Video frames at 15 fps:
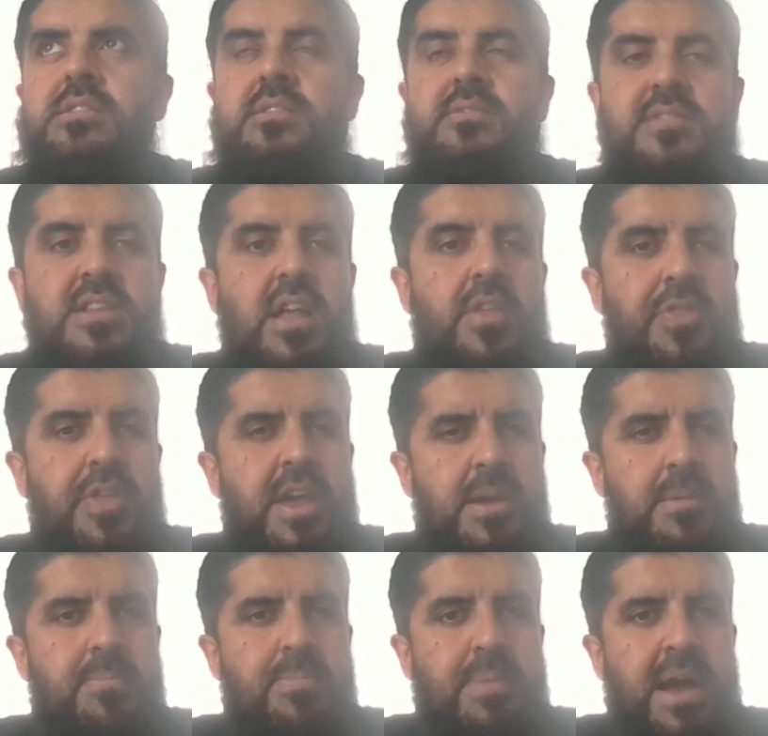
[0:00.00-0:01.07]
there's nothing
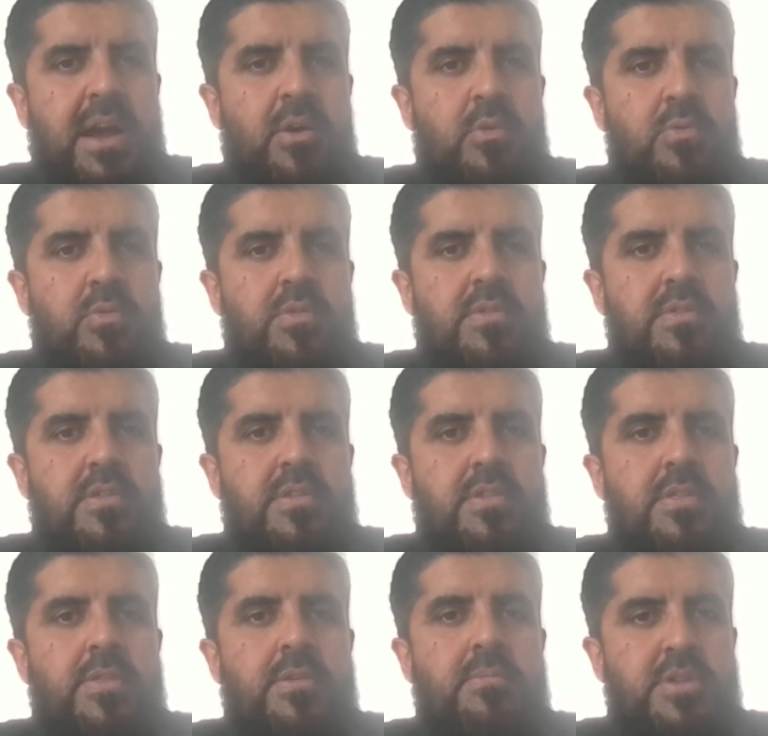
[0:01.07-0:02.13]
about
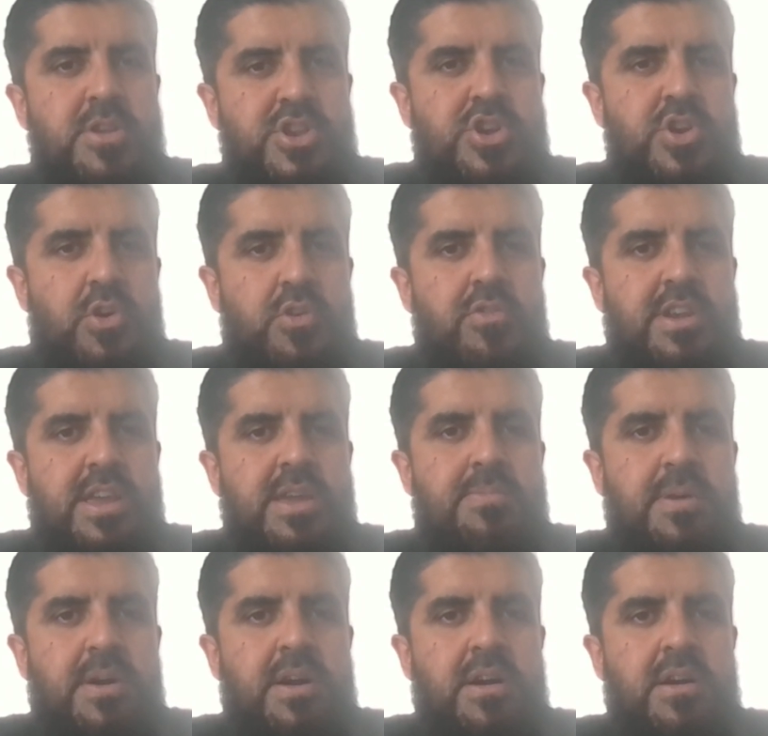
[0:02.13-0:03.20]
the majority
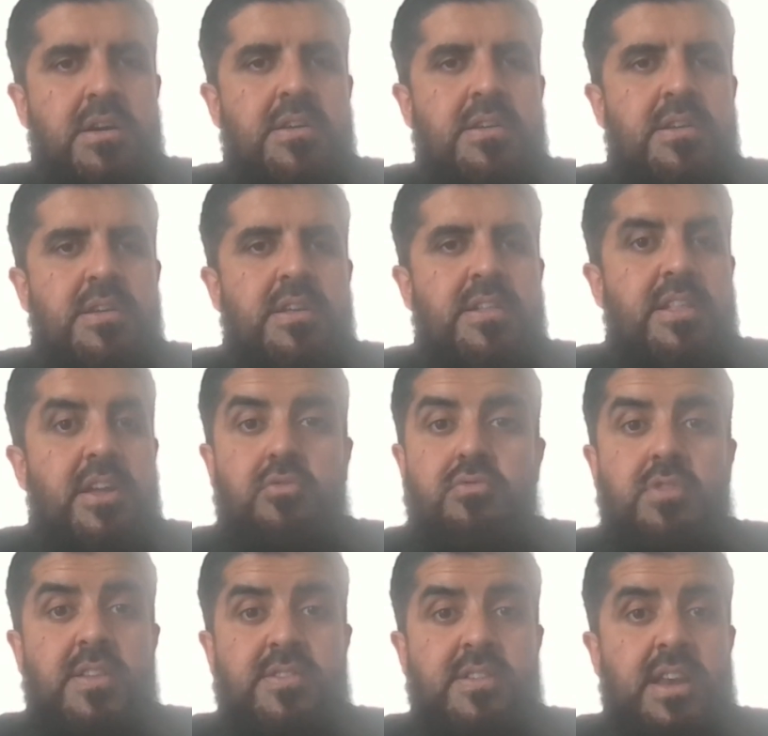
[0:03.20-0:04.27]
part that
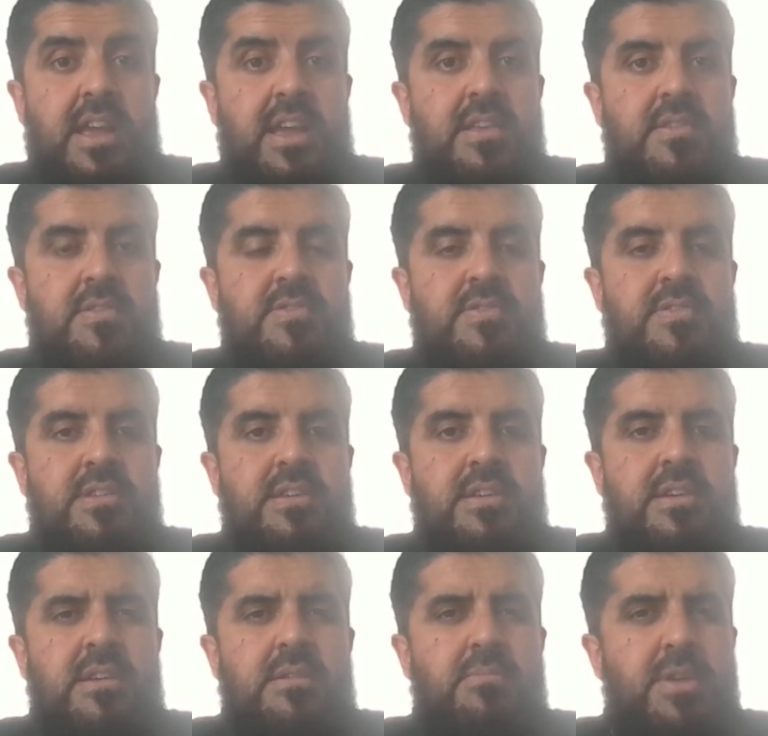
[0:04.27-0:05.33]
resonates
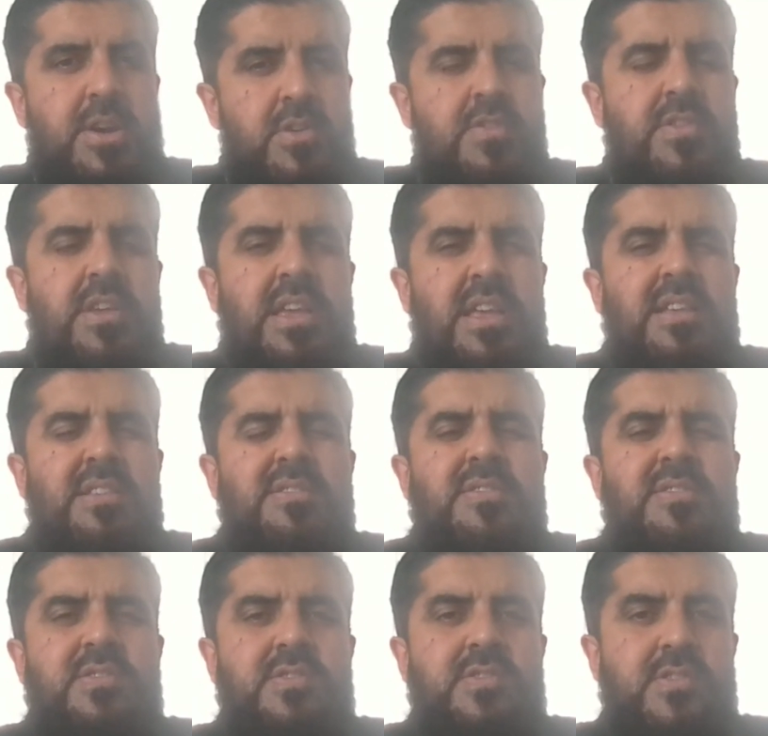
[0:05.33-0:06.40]
because it's
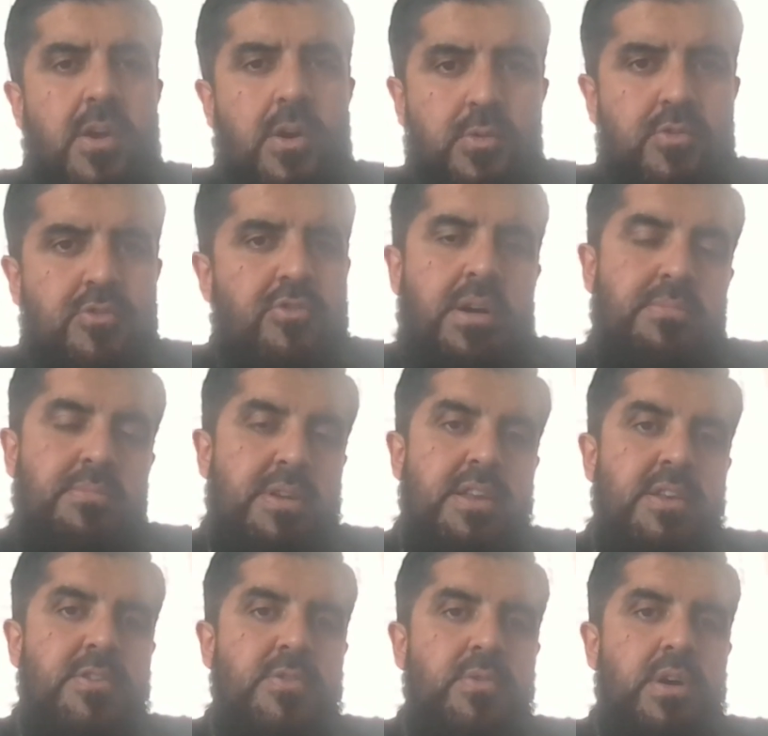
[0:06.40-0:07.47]
so drummed
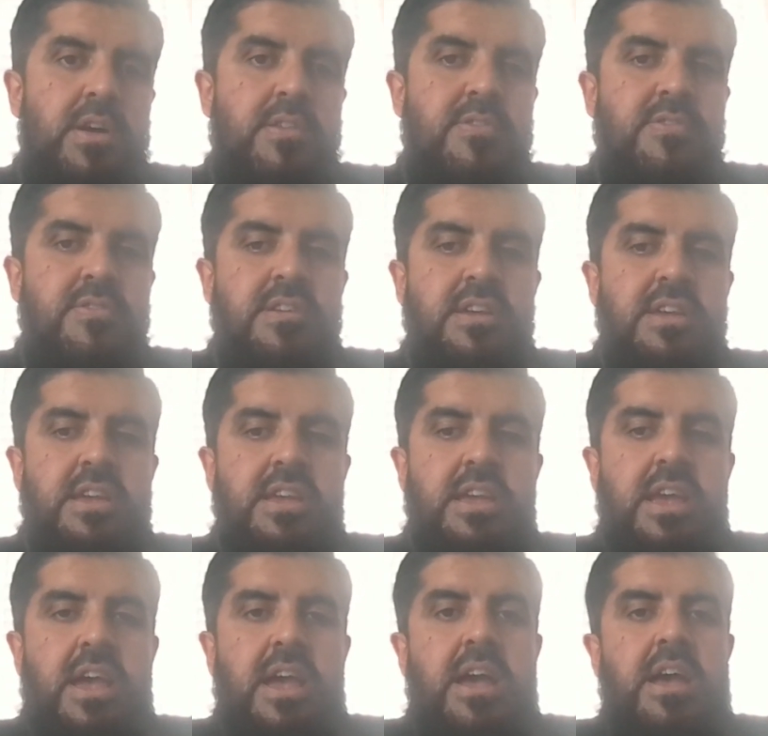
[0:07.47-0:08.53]
into us
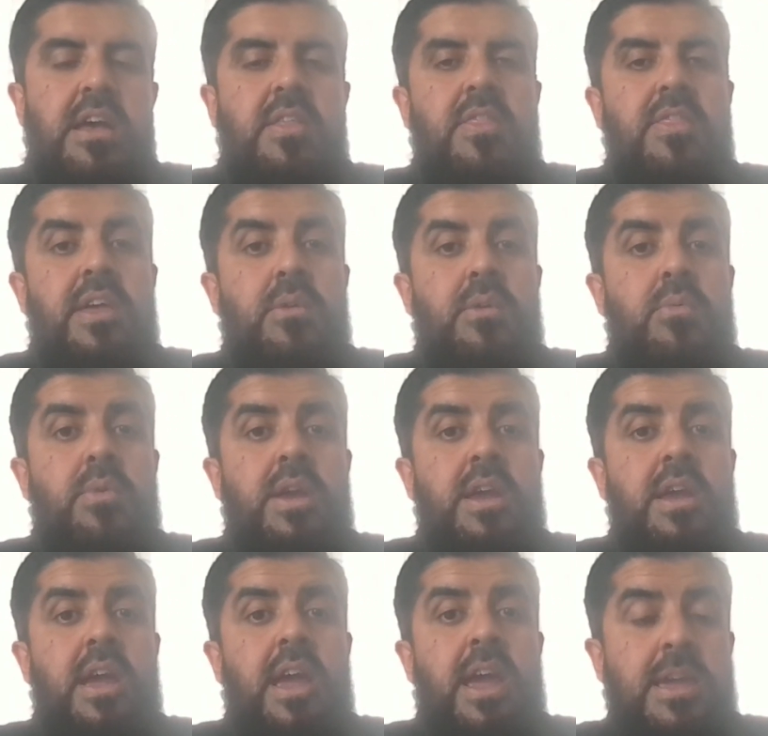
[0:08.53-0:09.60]
uh, that
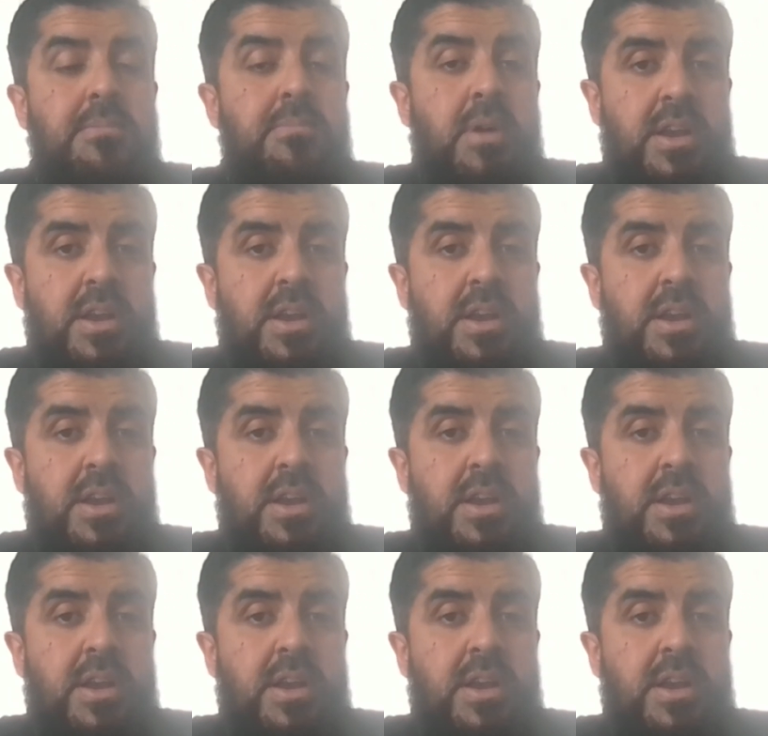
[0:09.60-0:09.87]
we're a